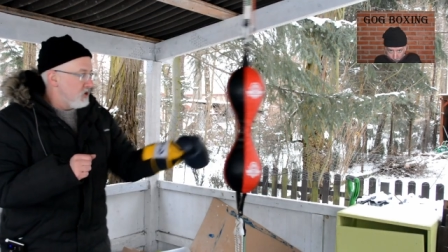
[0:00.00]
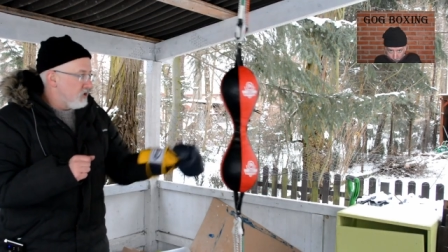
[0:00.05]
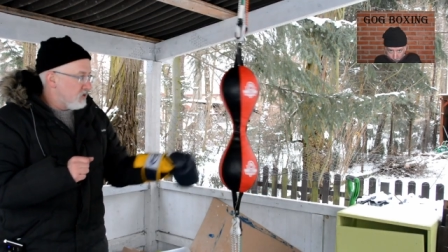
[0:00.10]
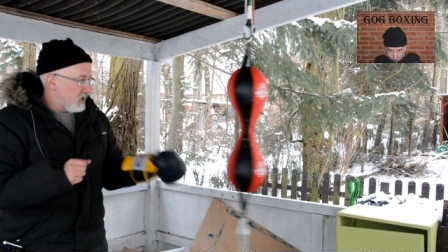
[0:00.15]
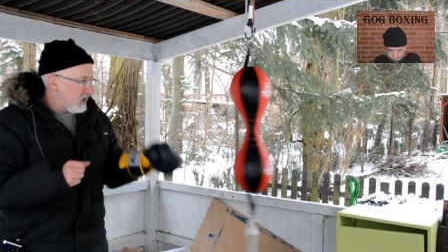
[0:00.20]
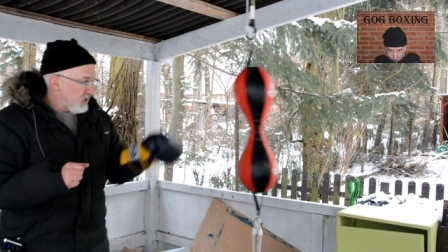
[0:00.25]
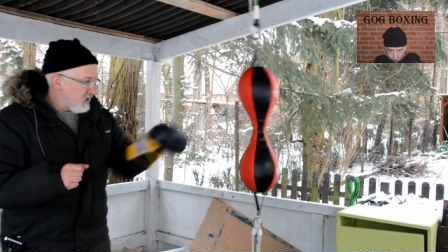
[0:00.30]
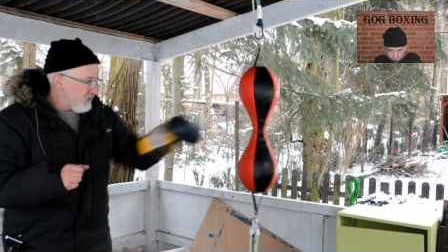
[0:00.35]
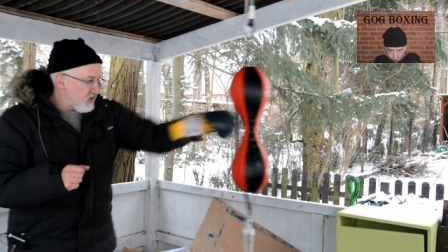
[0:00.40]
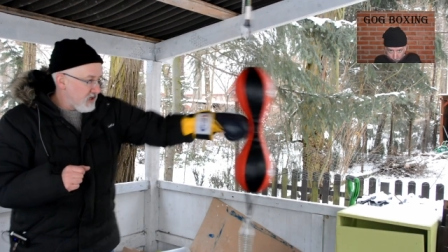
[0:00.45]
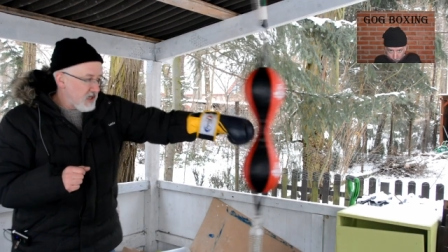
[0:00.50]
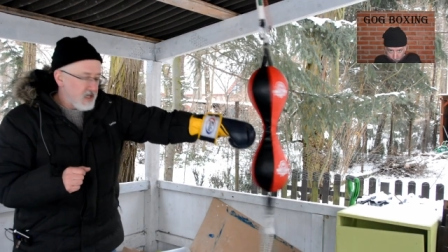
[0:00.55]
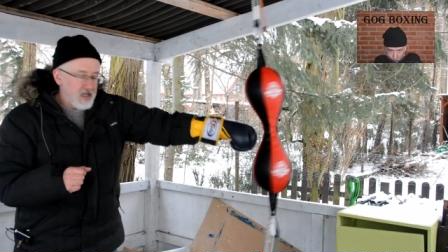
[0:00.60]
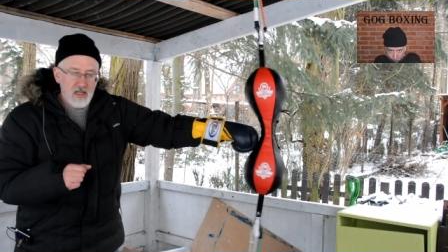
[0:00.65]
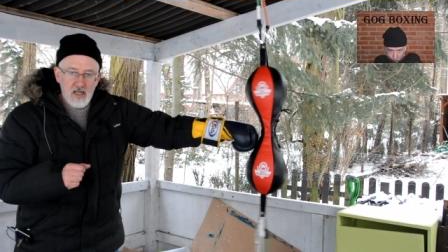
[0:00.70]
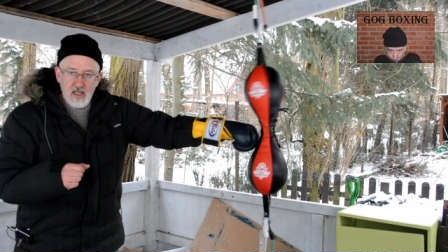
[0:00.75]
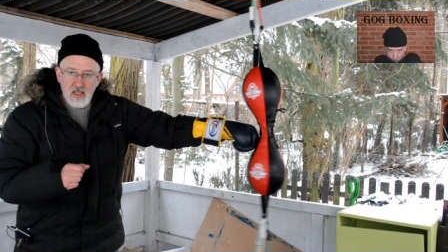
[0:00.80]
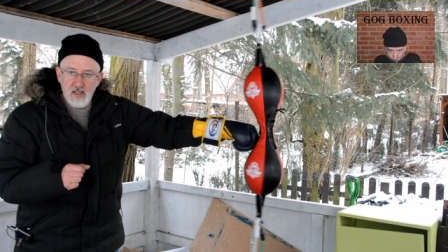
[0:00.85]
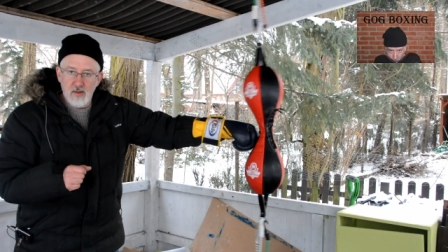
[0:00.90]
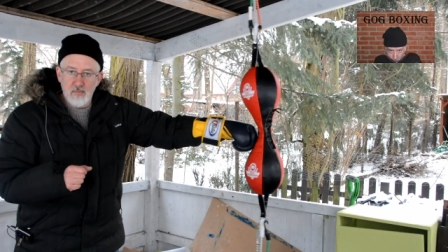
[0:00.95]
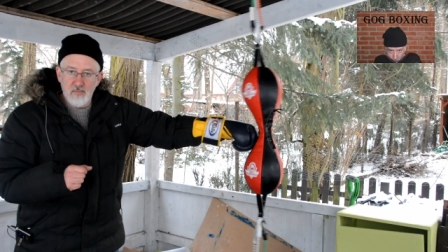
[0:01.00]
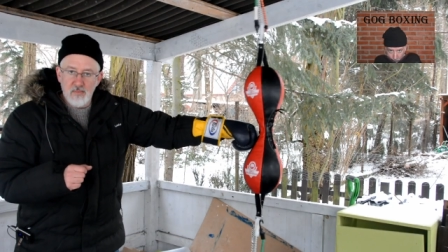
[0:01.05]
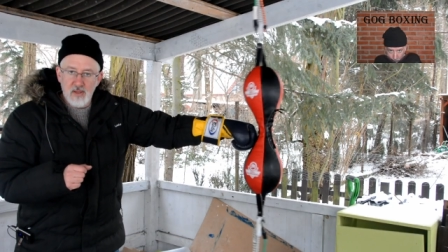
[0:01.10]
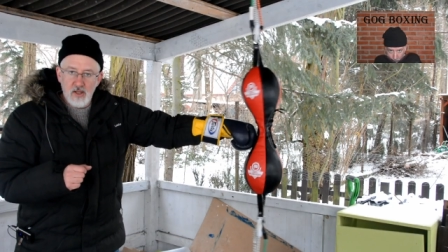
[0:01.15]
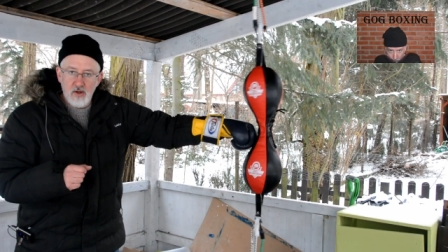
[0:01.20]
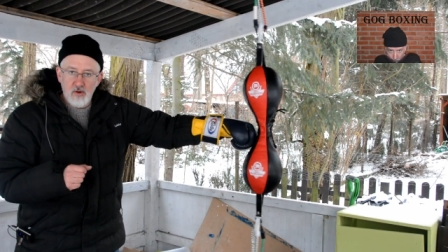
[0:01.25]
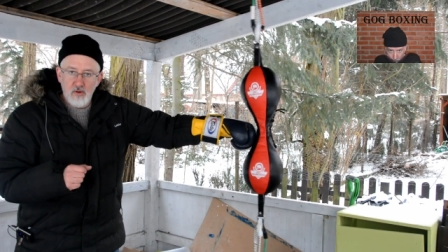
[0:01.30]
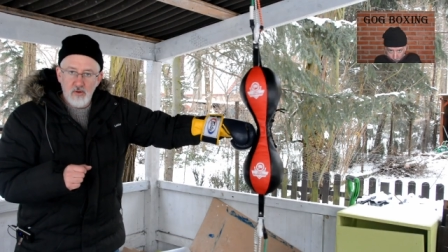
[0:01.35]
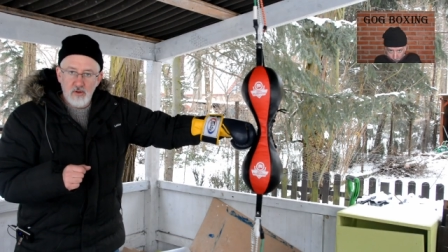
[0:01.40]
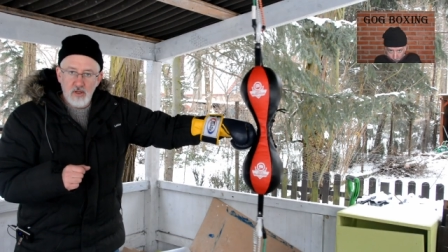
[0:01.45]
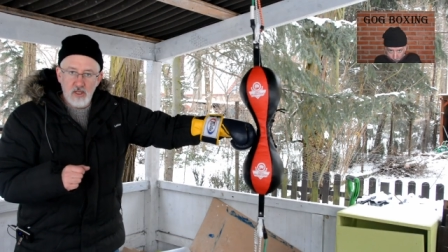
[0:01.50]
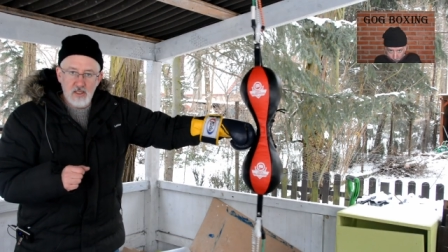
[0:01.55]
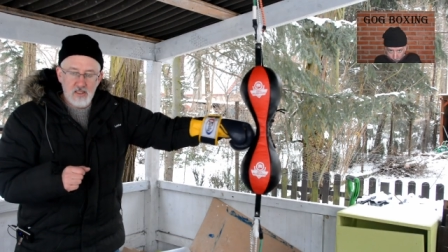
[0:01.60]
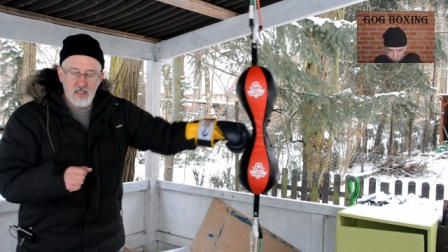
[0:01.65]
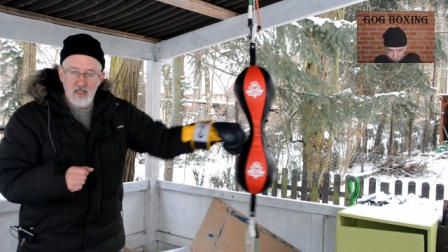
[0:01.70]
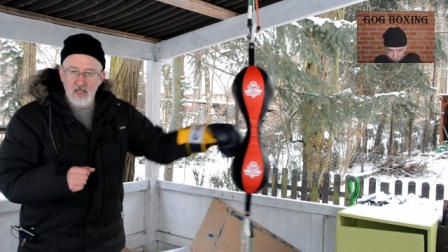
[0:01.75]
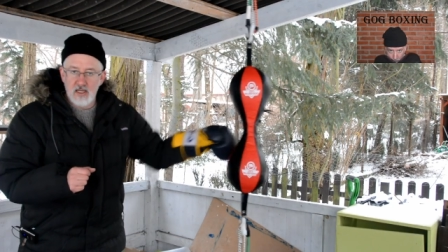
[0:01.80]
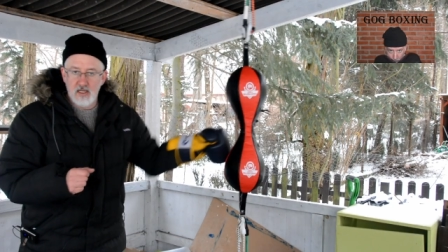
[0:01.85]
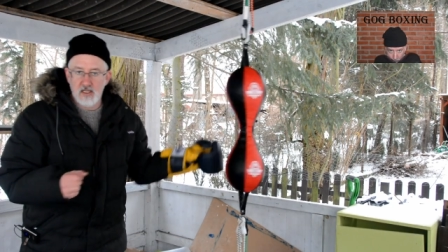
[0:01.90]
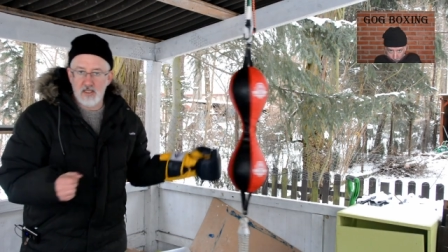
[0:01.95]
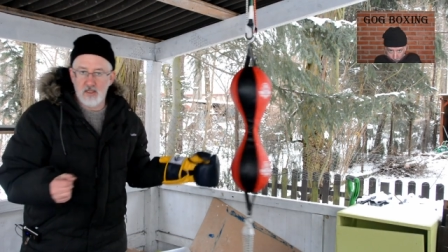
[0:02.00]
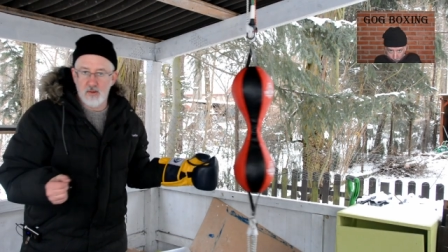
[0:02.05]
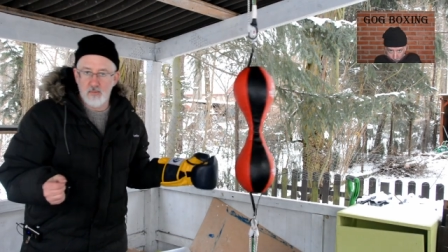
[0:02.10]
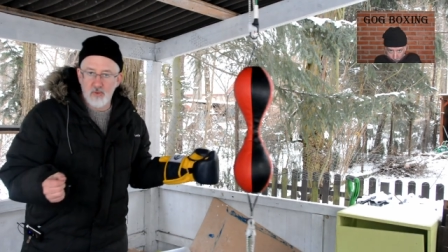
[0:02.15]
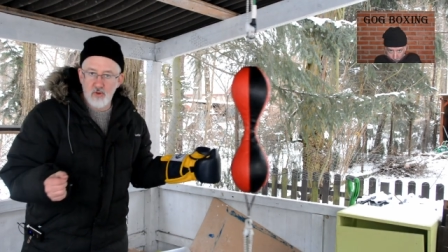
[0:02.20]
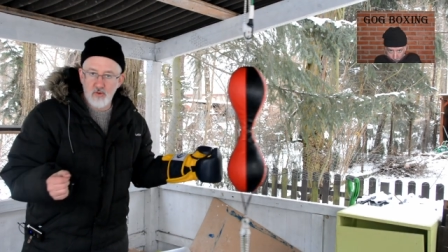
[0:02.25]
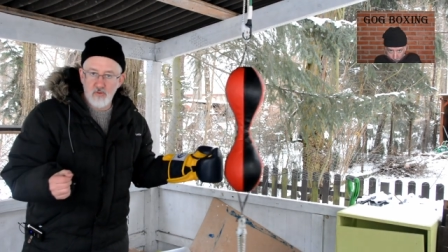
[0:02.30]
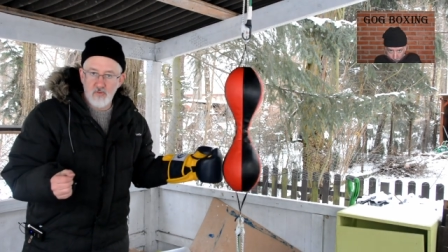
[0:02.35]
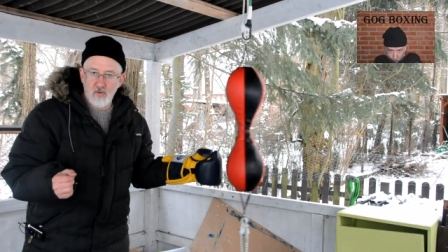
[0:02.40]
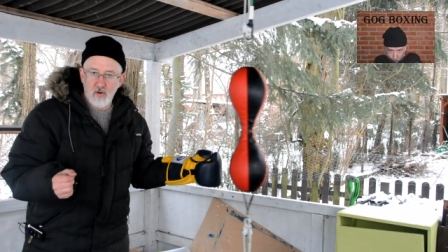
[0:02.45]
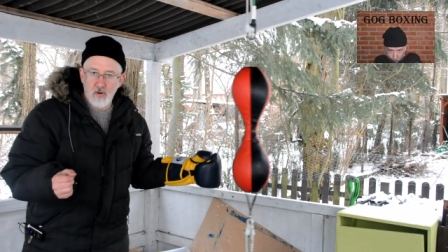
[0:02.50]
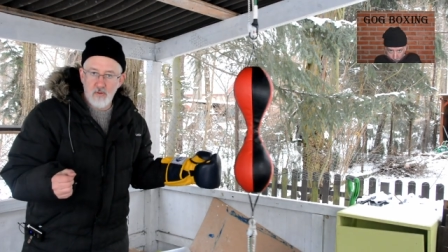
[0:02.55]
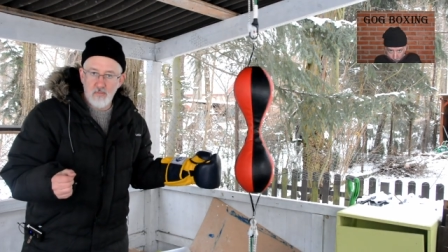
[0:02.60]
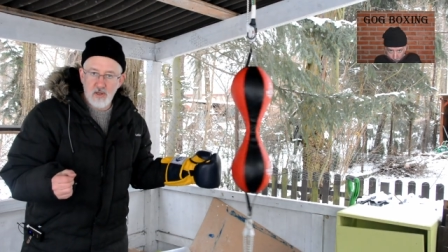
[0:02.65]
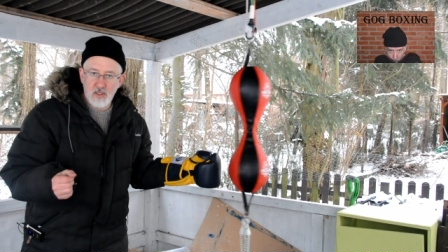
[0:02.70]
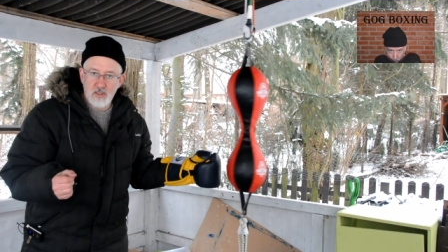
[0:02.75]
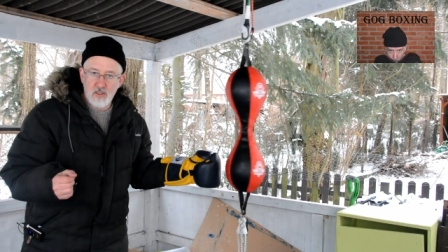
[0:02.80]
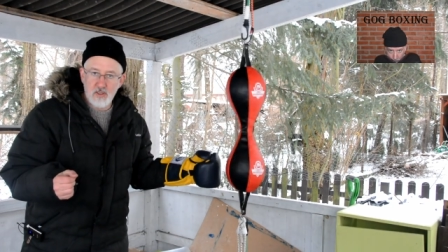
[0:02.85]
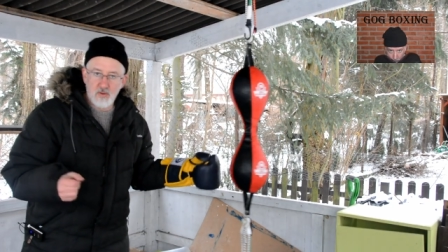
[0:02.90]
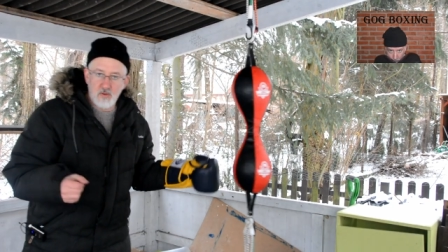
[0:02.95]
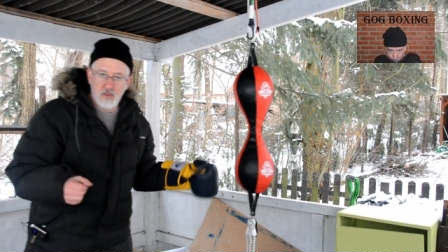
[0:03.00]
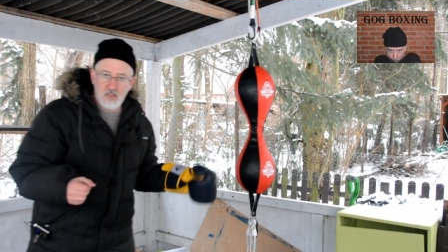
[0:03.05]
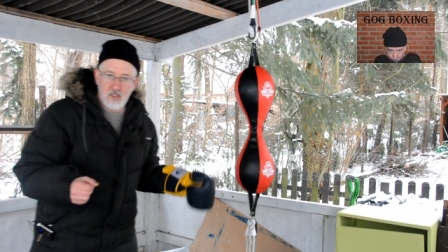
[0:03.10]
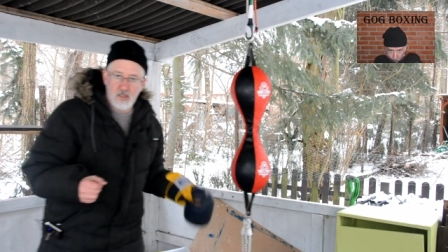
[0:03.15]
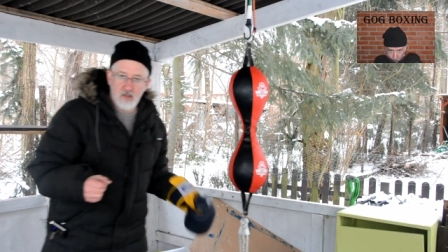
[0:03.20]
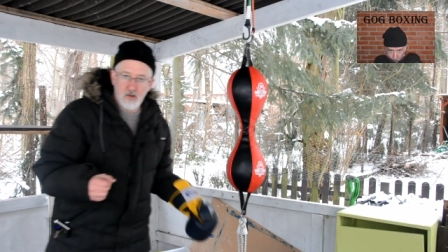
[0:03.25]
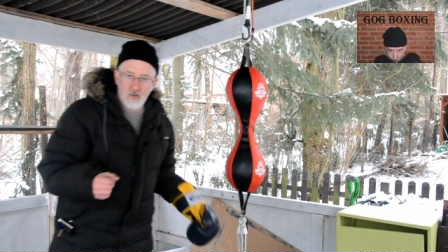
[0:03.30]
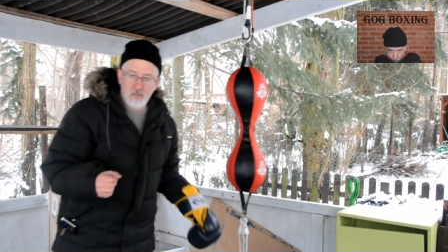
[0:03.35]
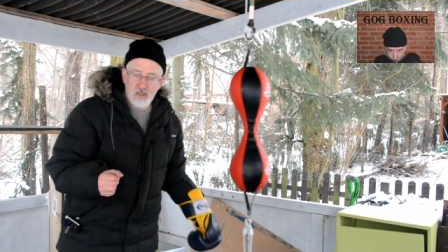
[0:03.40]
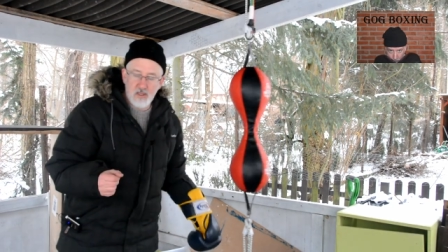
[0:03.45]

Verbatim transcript: You can even hit in the middle, because then it doesn't move very much, so it's a little